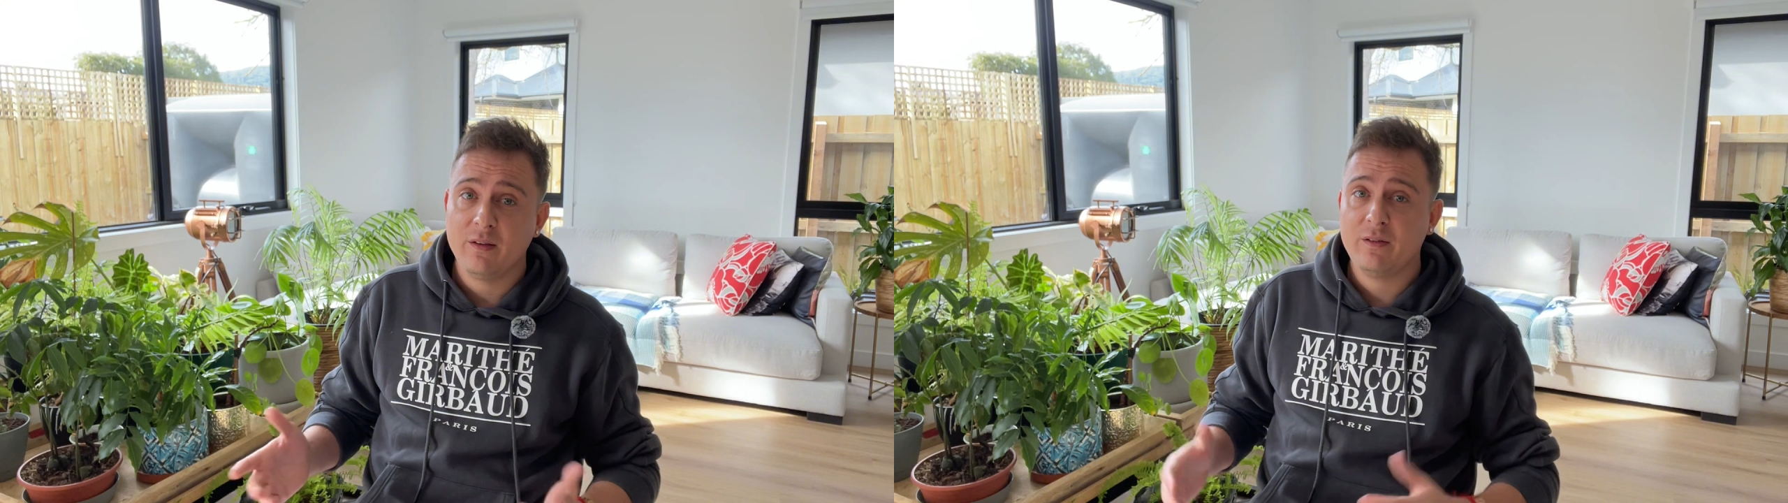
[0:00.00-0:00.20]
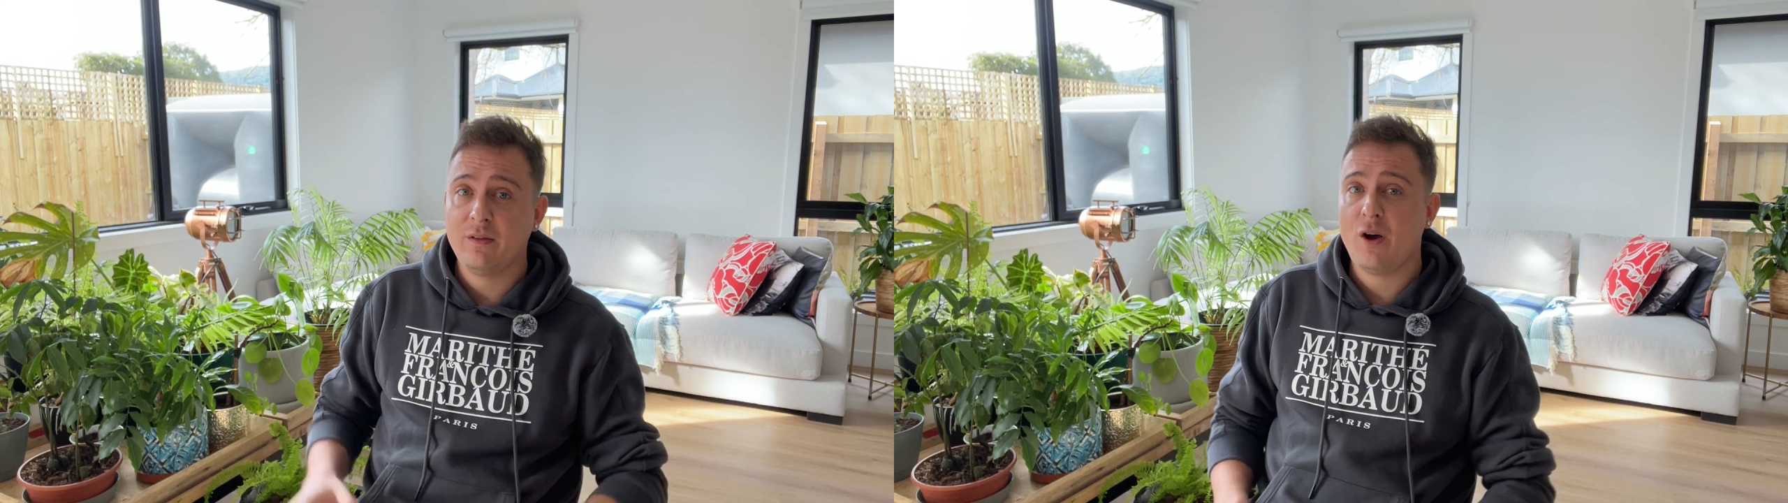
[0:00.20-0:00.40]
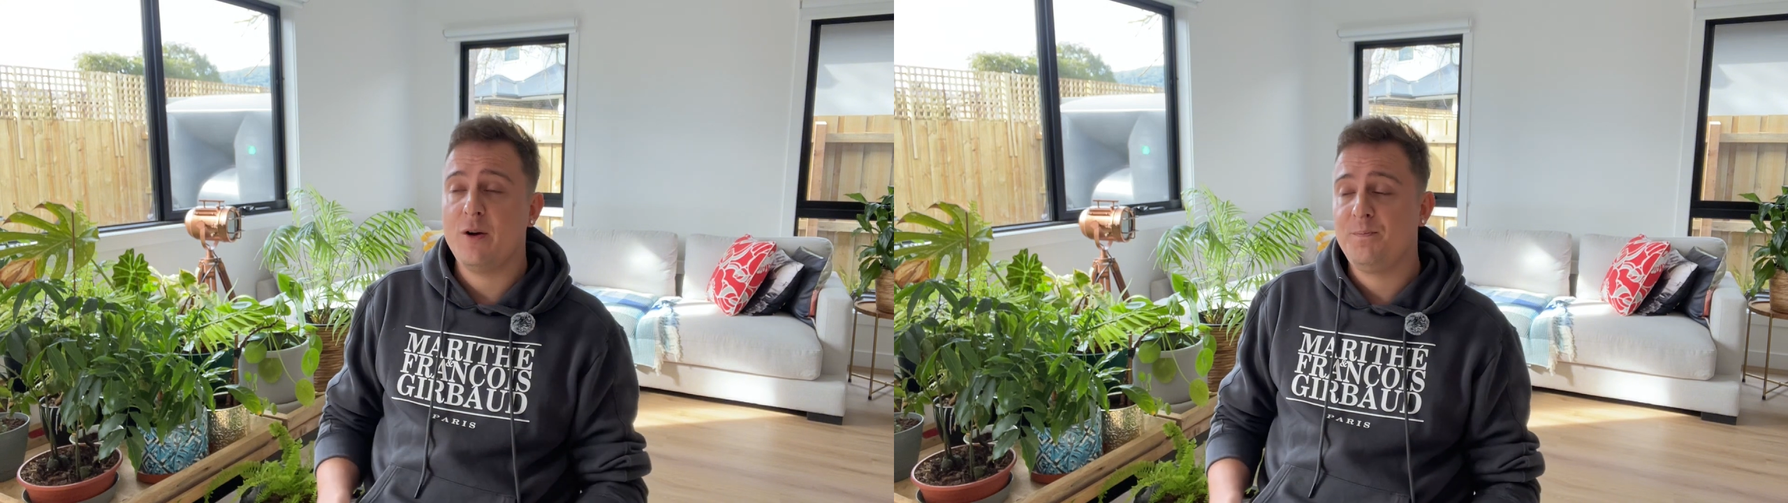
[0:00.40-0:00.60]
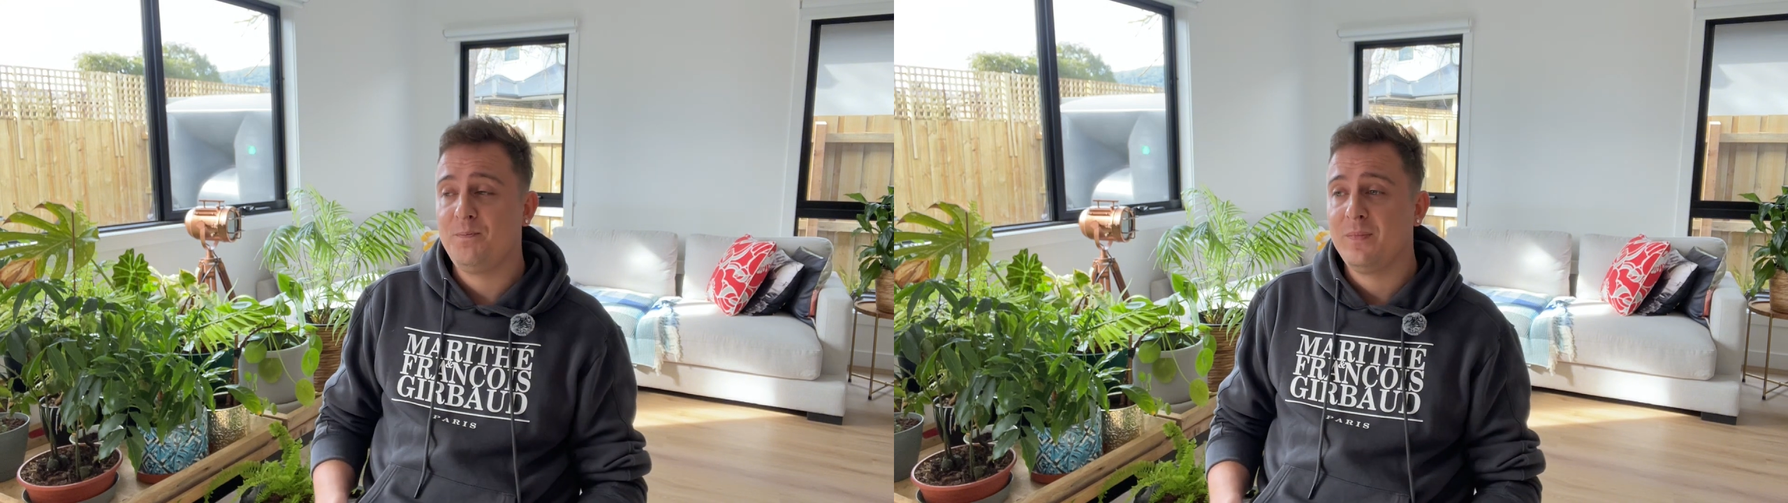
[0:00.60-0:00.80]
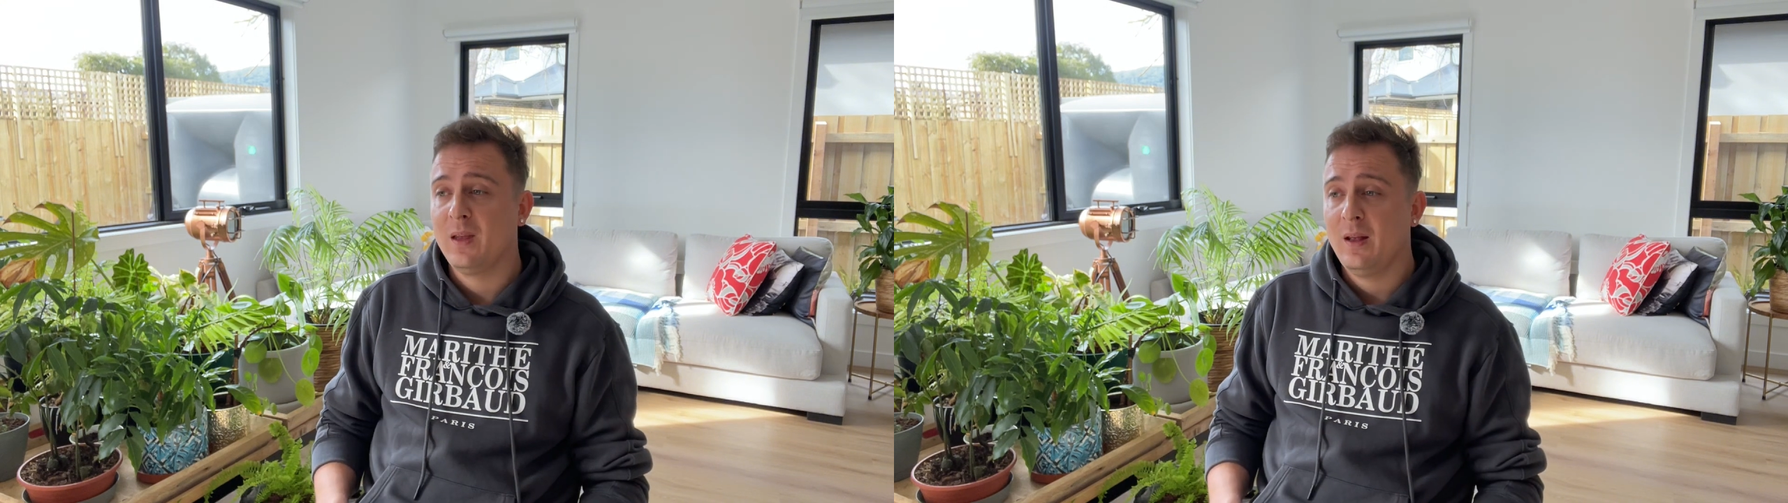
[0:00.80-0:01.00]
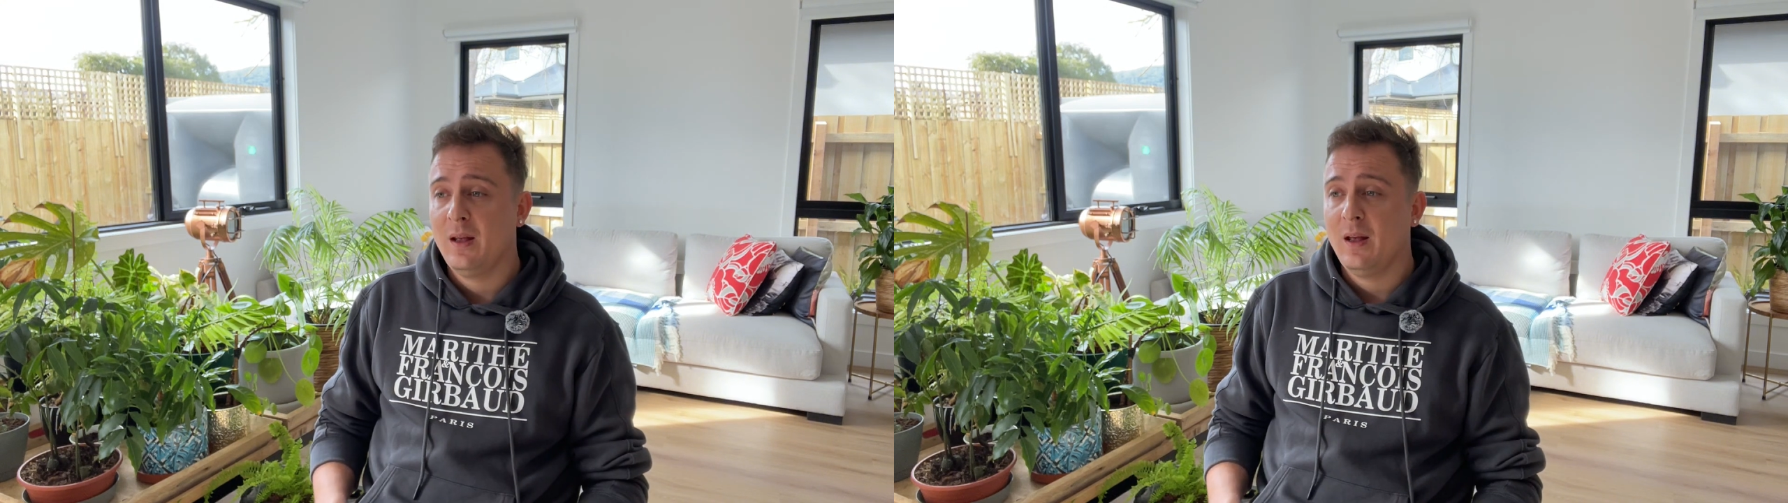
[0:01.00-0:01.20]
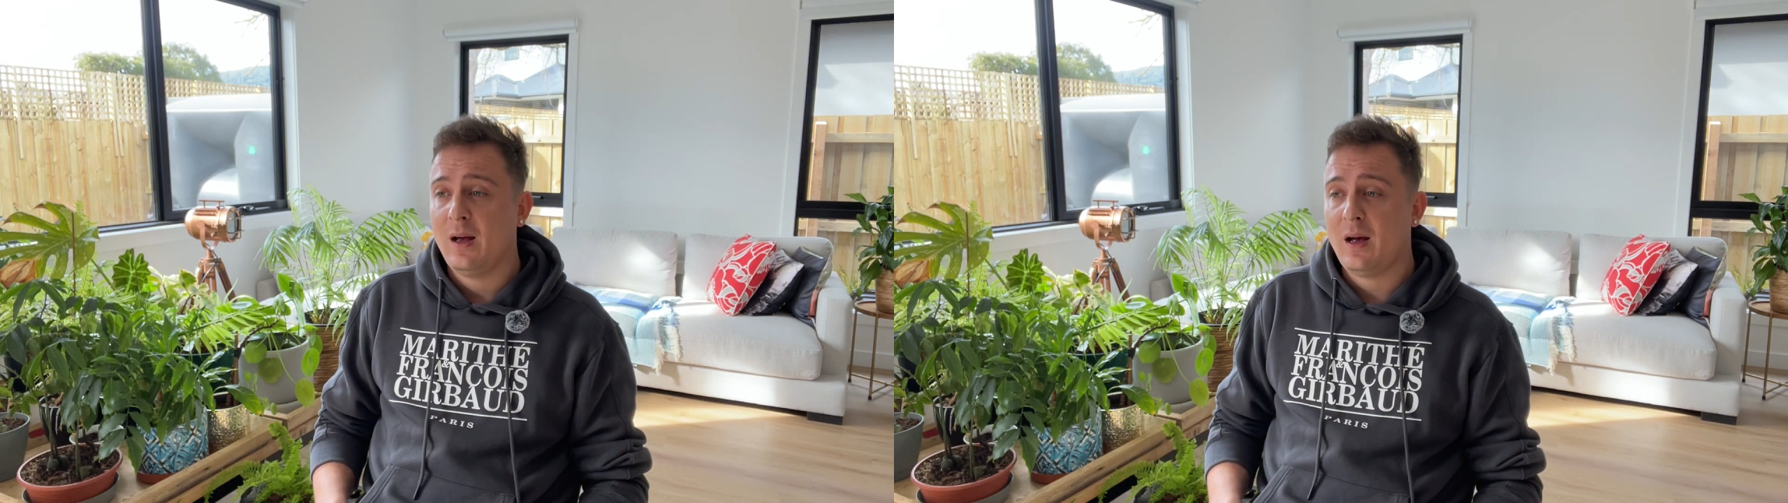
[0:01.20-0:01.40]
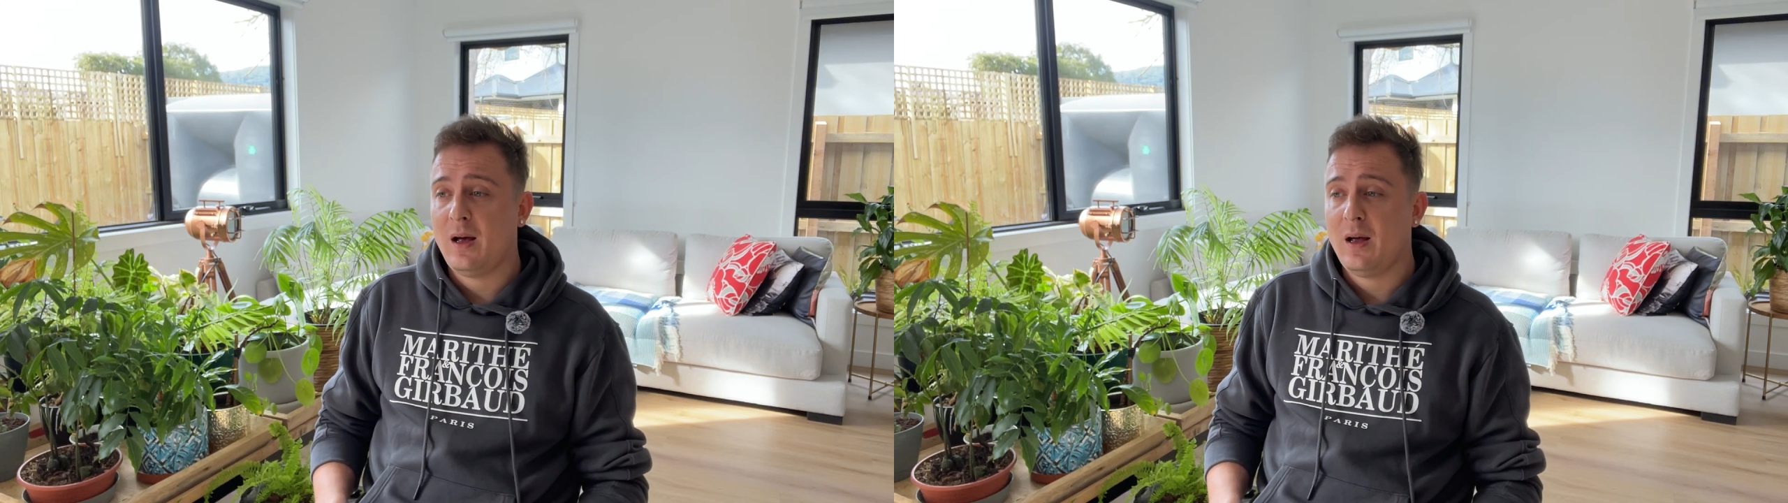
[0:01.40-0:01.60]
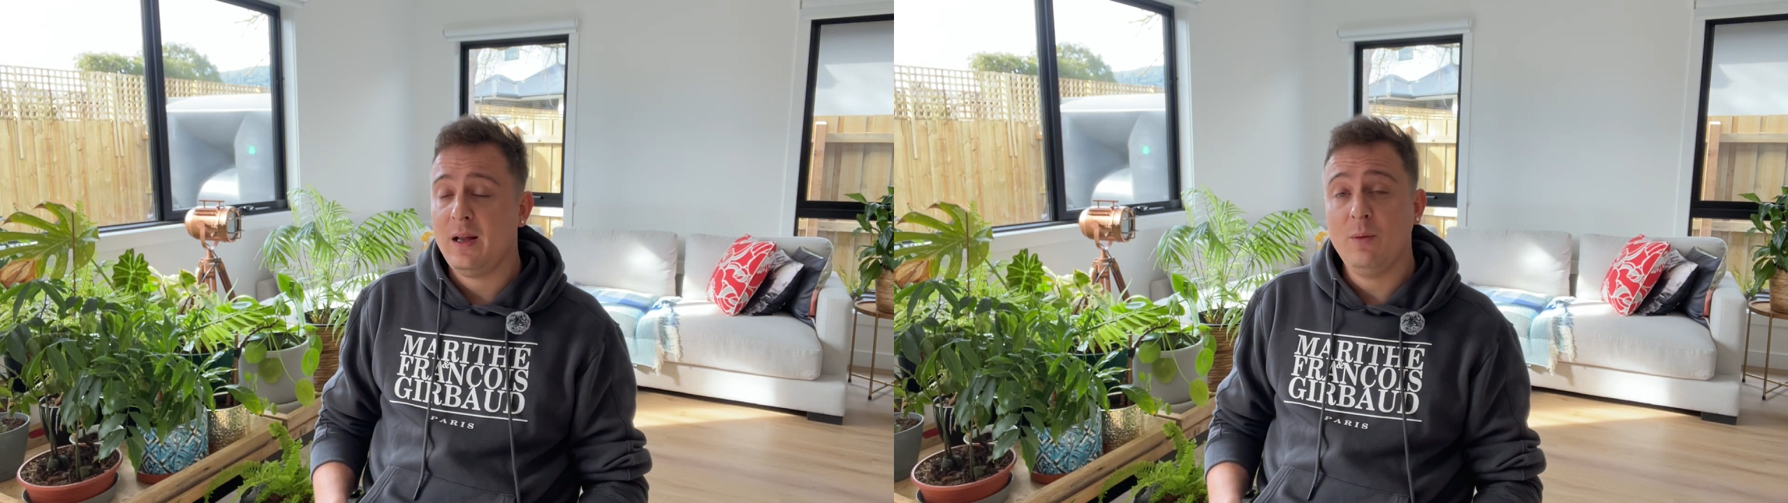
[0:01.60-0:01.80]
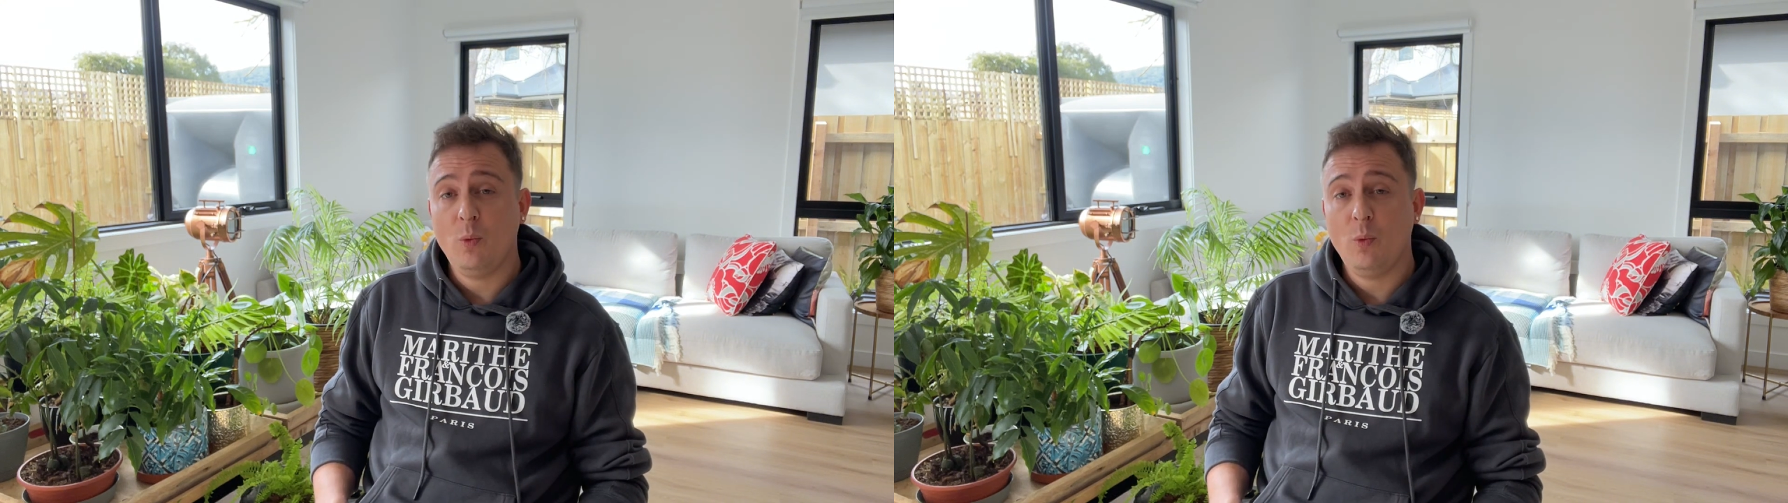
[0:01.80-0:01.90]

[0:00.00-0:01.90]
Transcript: So, in